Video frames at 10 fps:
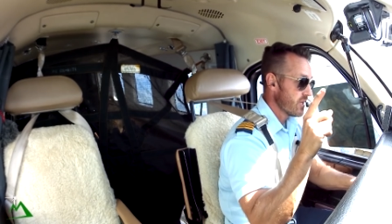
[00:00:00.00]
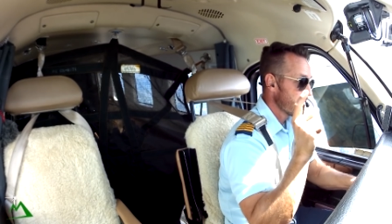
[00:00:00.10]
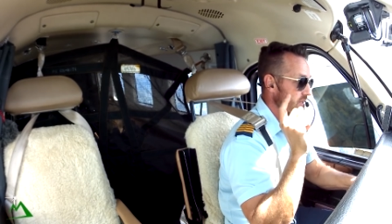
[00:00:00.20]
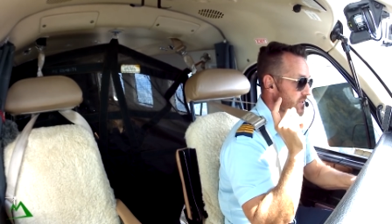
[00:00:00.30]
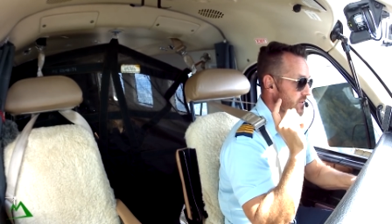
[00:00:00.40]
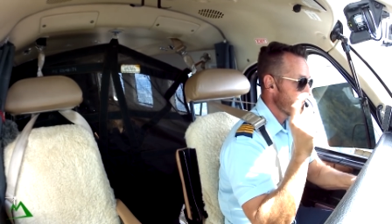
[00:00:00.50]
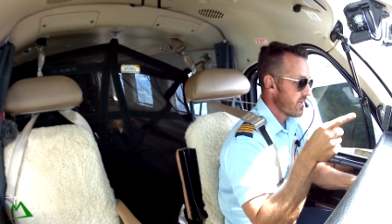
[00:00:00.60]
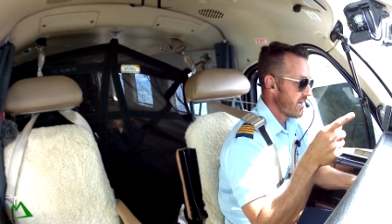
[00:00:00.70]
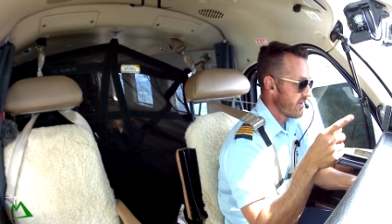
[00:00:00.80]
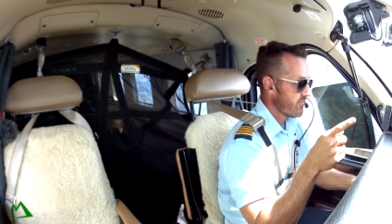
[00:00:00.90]

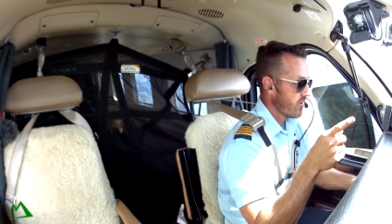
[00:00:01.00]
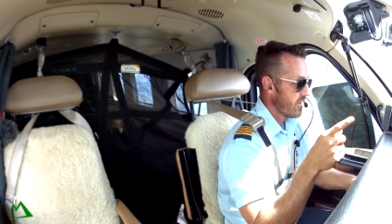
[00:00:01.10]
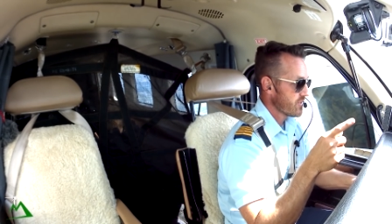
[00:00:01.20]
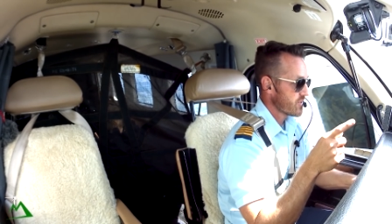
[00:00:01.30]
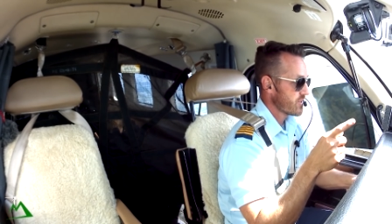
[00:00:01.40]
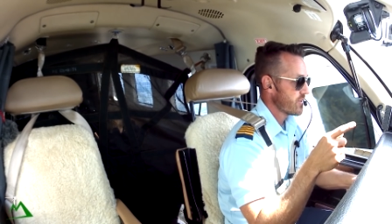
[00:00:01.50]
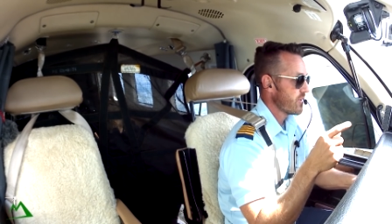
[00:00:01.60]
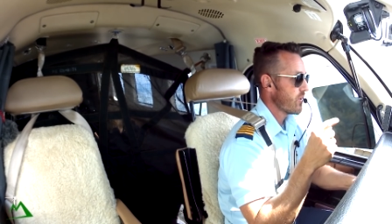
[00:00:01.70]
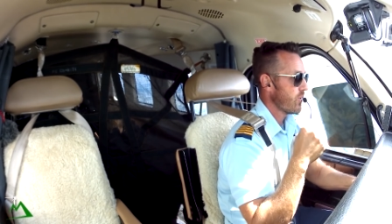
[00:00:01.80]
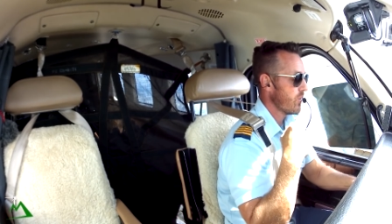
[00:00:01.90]
an IFR altitude,
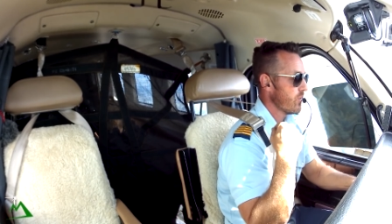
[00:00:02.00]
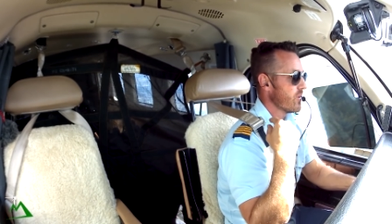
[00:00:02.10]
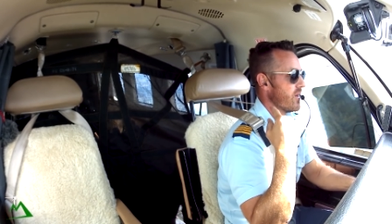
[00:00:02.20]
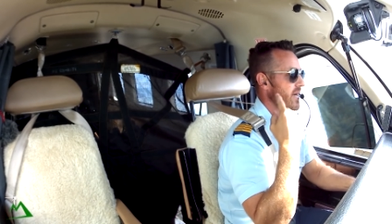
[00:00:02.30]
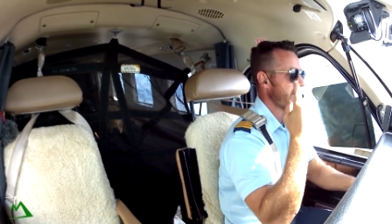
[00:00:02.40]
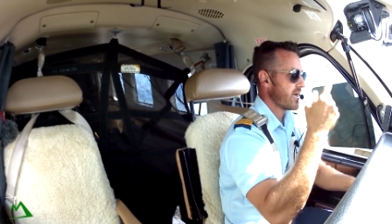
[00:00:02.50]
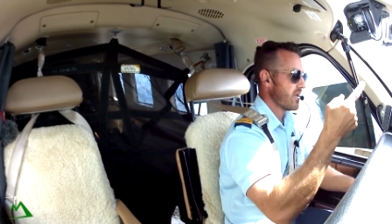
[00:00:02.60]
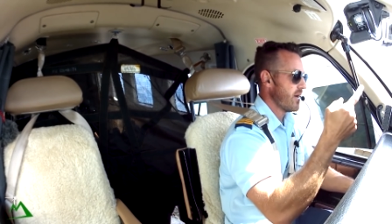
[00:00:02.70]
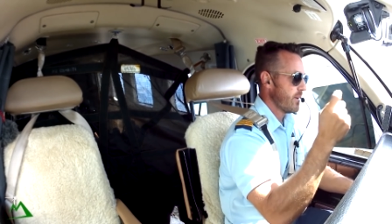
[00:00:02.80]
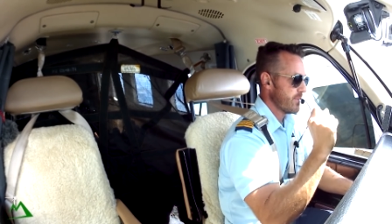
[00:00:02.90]
or I can
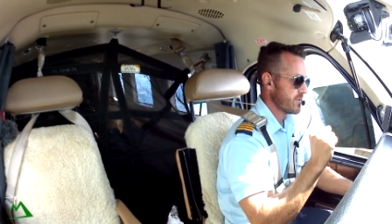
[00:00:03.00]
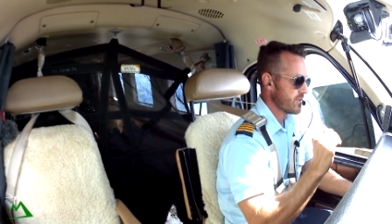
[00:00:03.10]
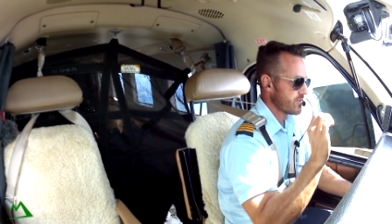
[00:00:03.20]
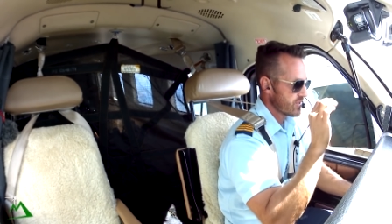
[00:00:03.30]
climb up to